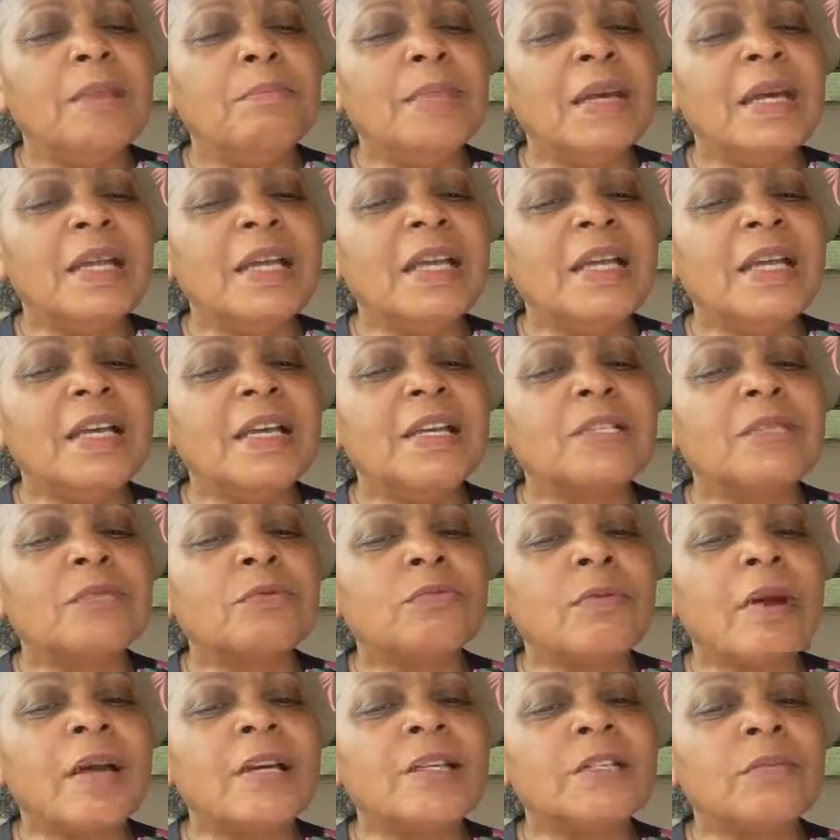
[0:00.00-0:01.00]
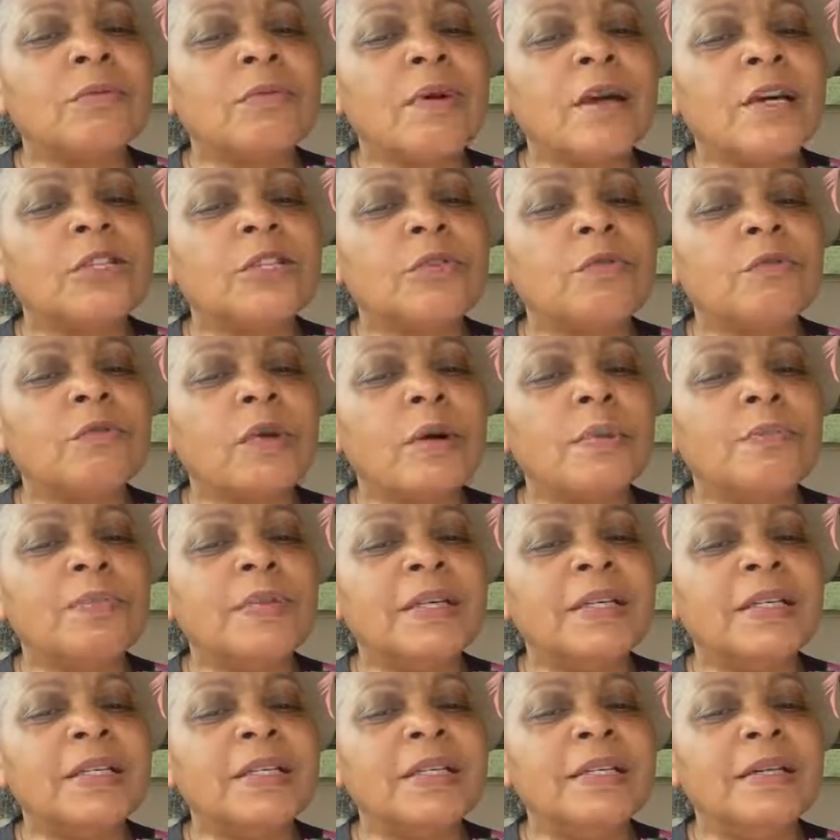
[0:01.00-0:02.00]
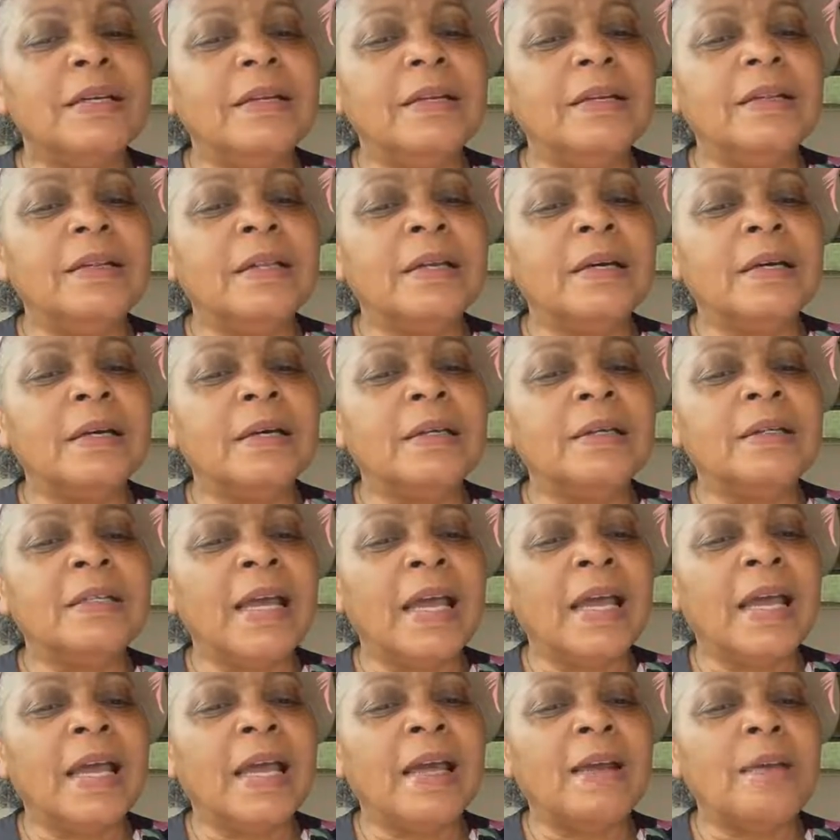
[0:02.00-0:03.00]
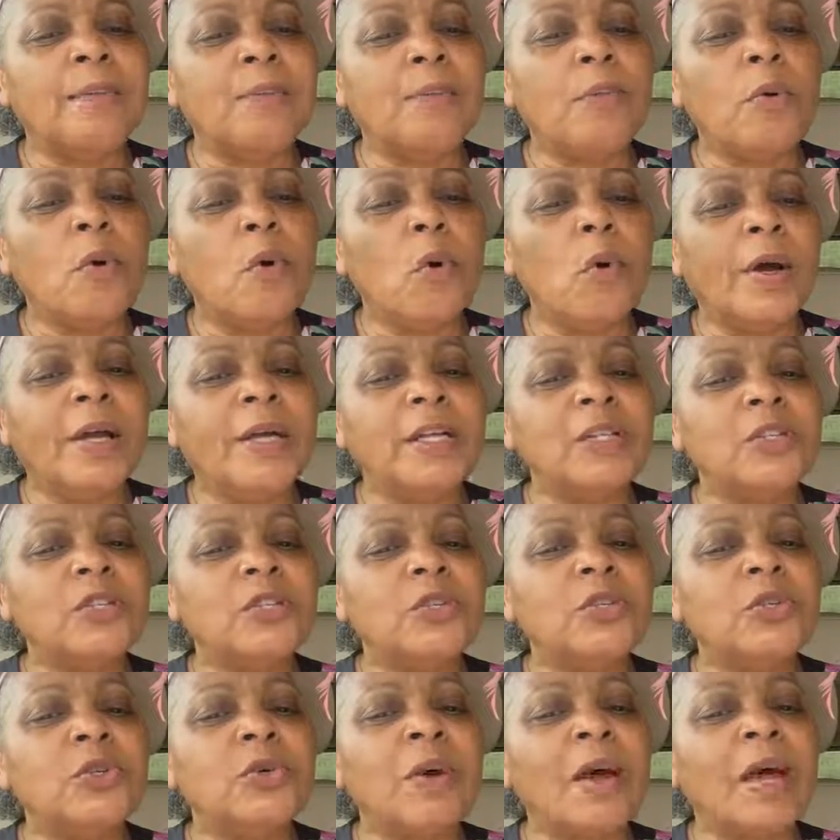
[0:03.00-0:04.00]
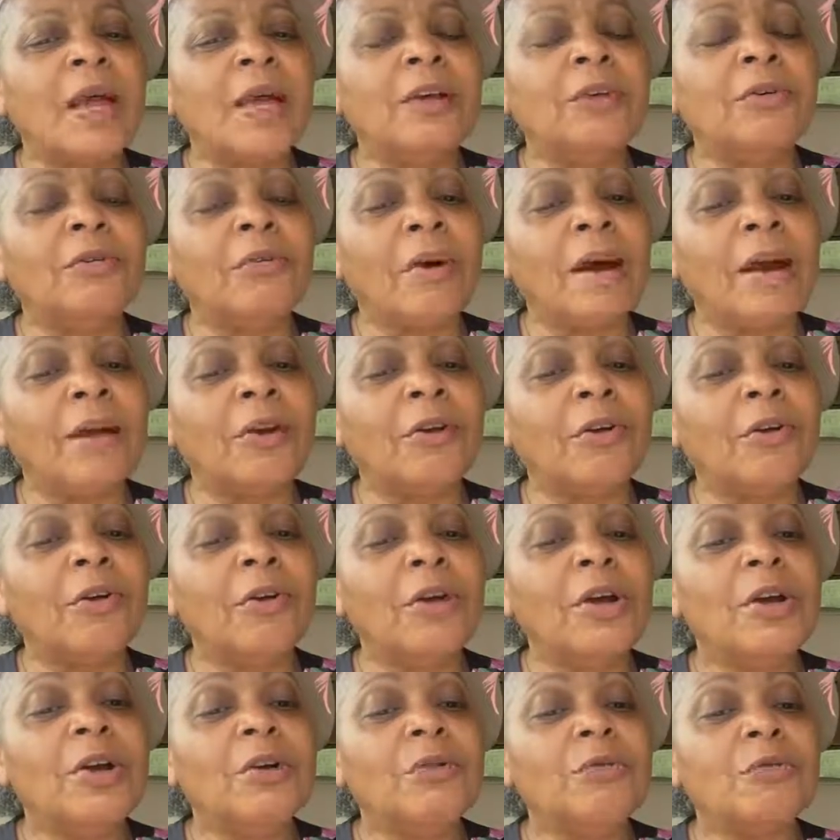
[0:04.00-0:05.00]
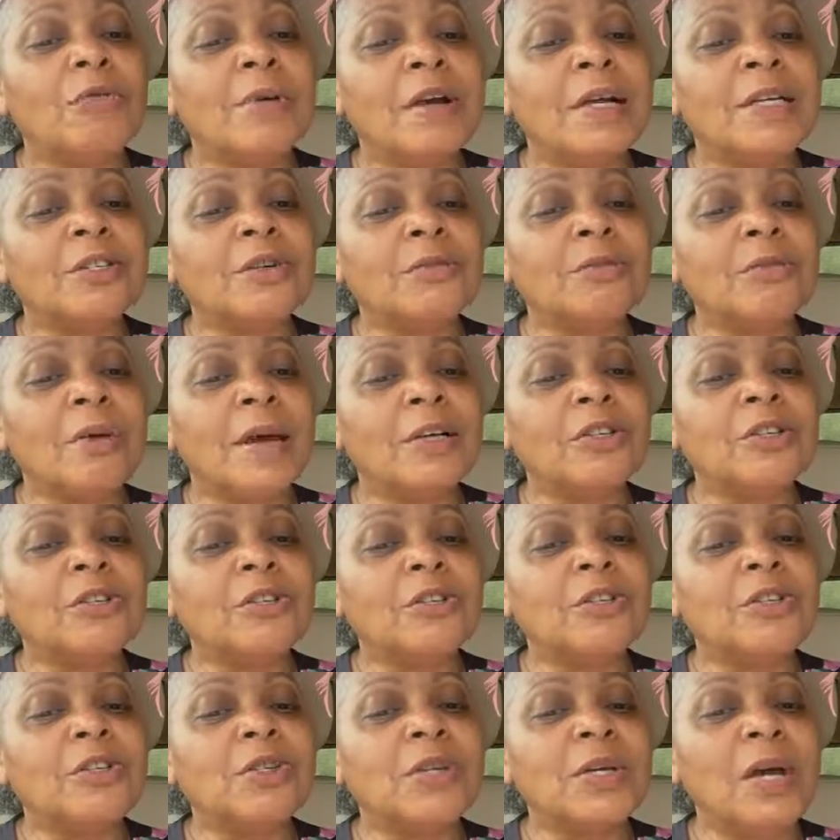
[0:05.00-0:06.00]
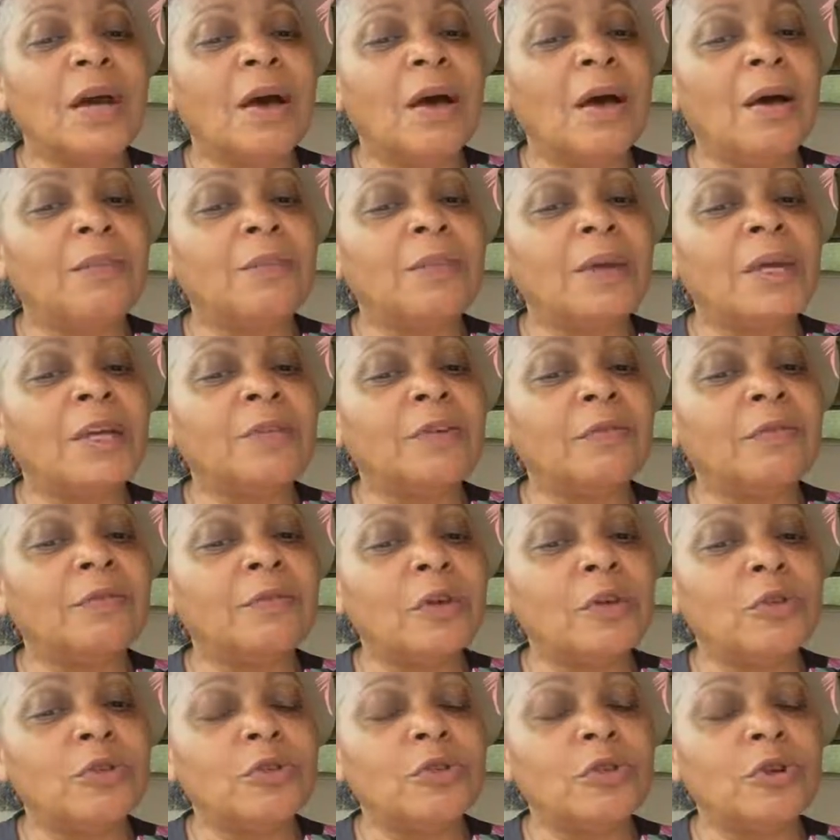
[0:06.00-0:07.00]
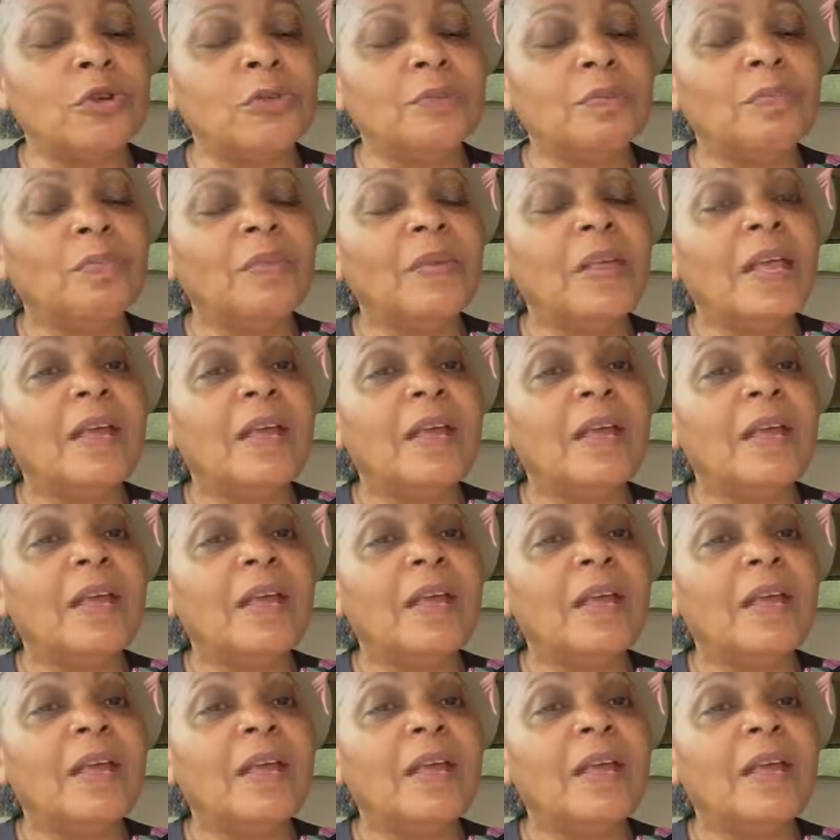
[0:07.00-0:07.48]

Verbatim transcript: meaning his resurrection from the, the dead points to a greater resurrection to come in the future.